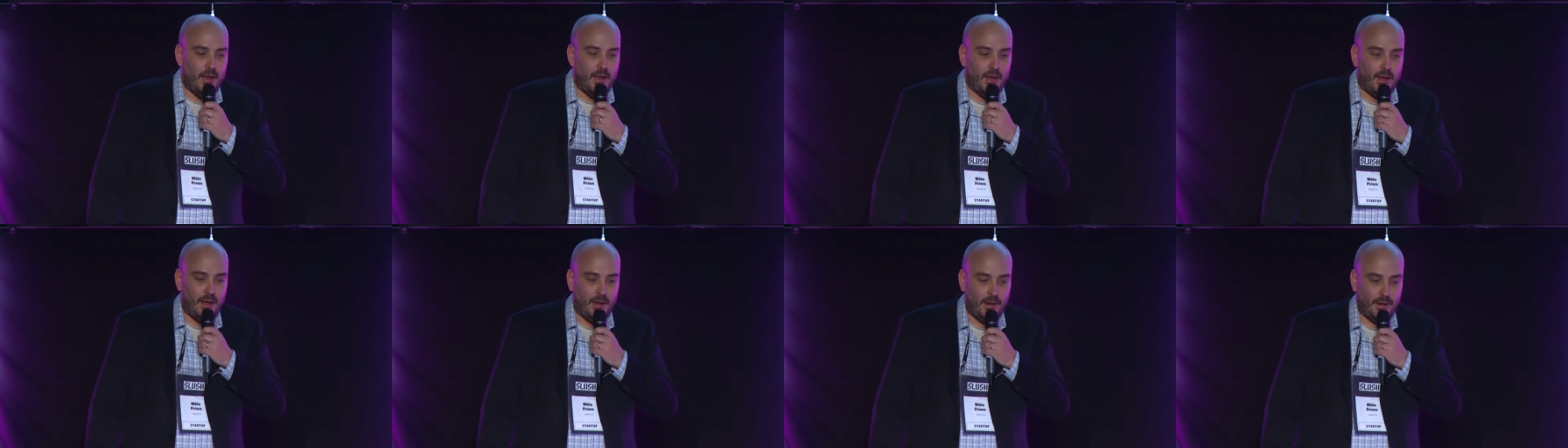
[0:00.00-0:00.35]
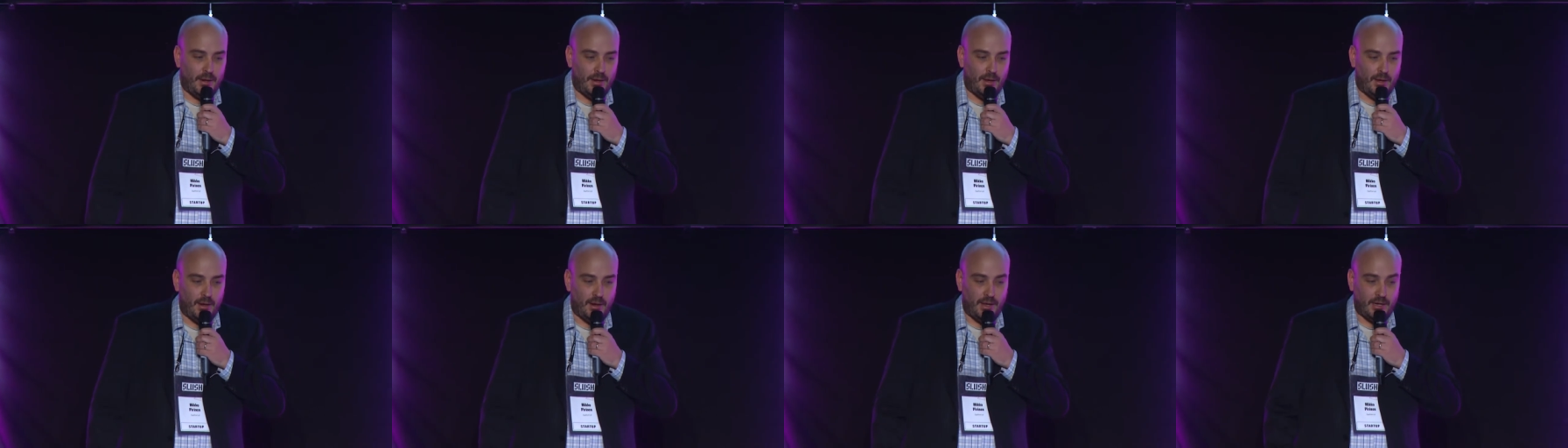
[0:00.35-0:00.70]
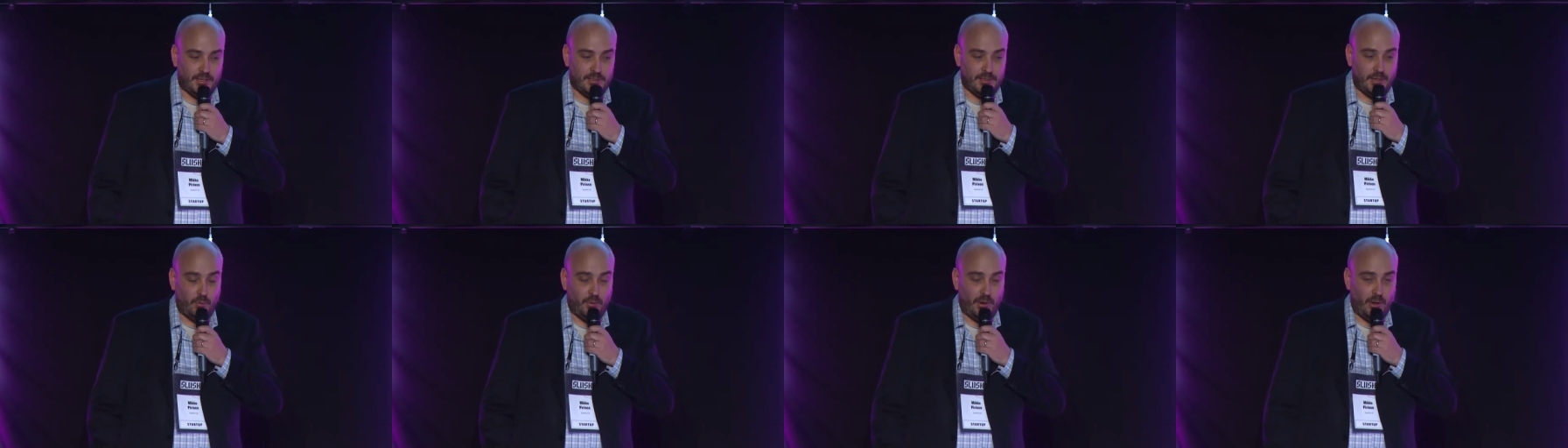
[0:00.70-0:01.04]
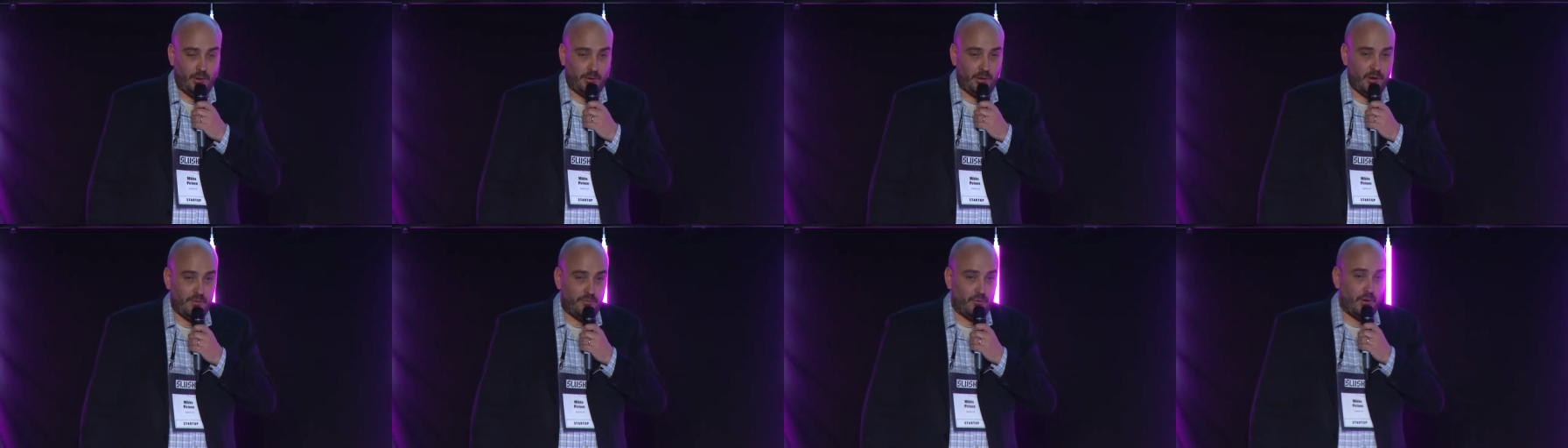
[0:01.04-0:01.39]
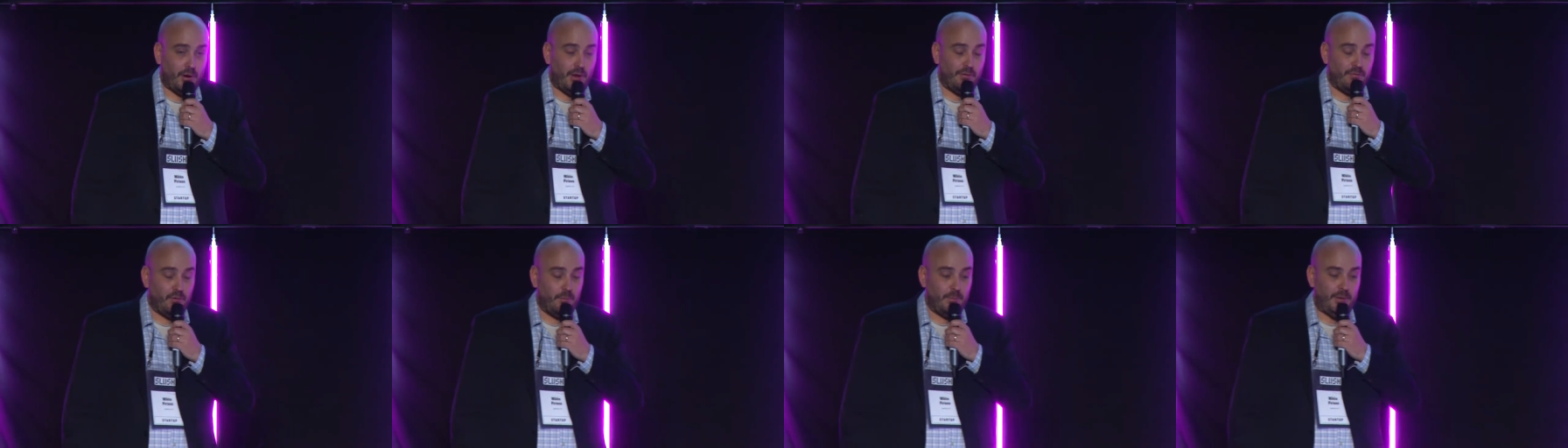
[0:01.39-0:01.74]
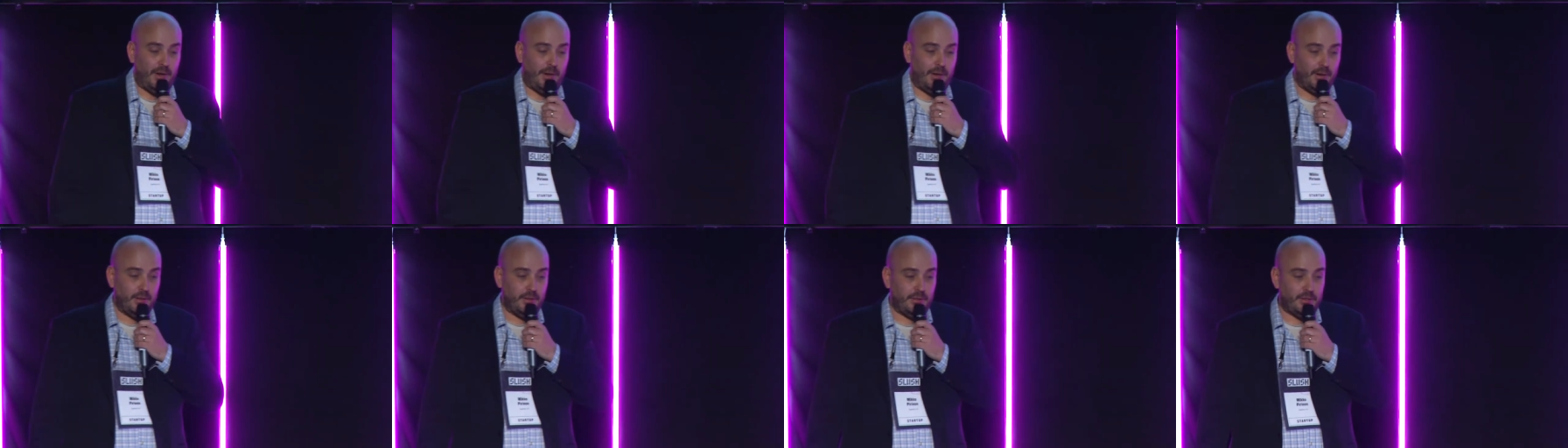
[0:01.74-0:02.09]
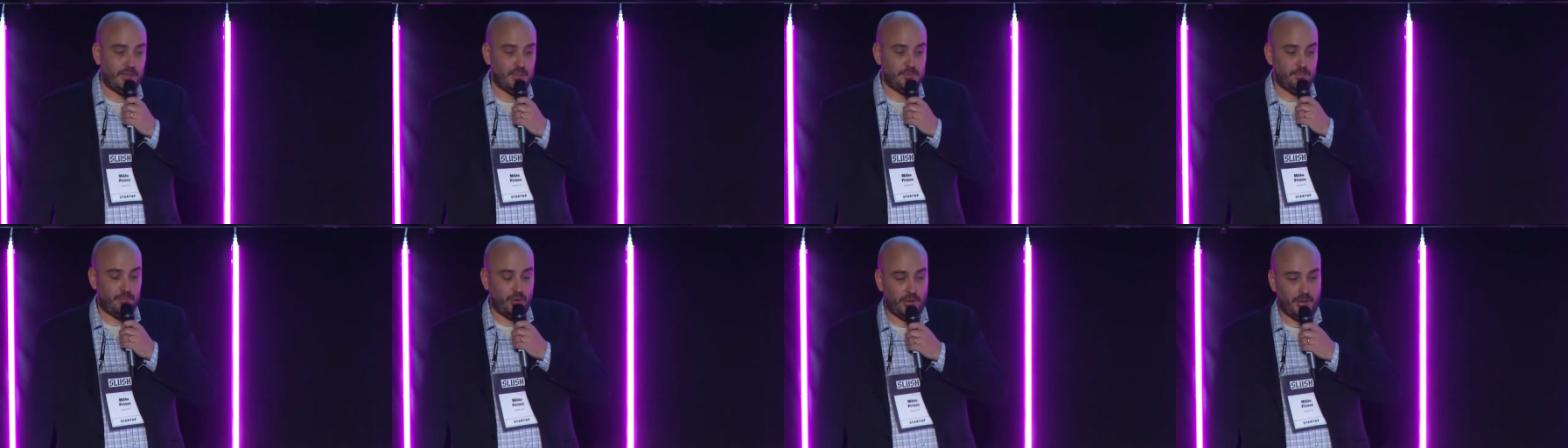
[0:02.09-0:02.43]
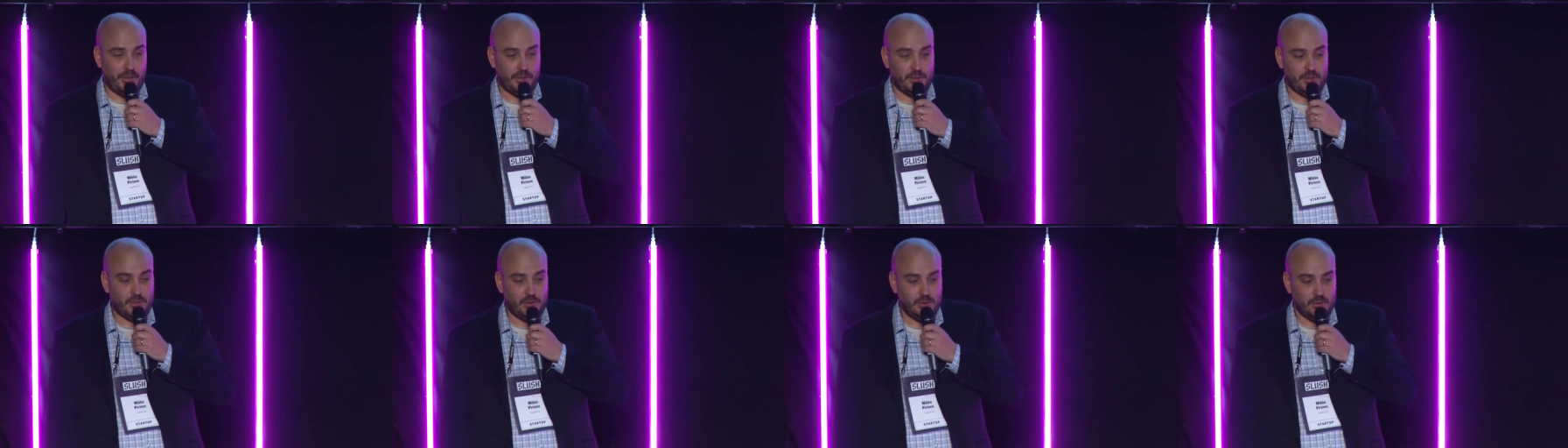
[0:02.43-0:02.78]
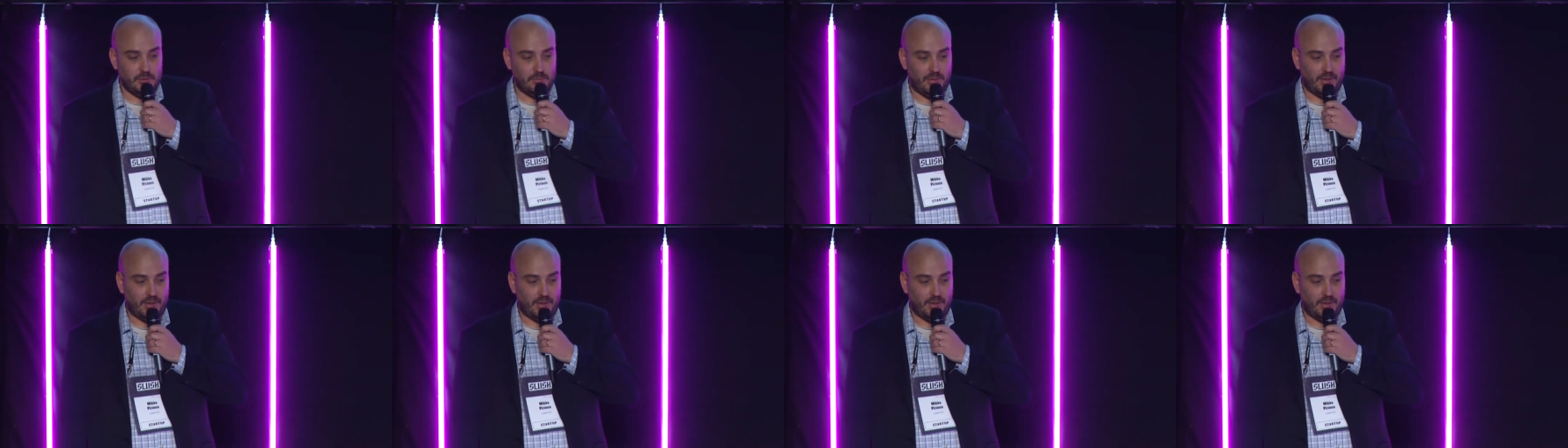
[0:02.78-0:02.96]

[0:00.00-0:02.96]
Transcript: And uh, like I said, we're looking for half a billion at this point,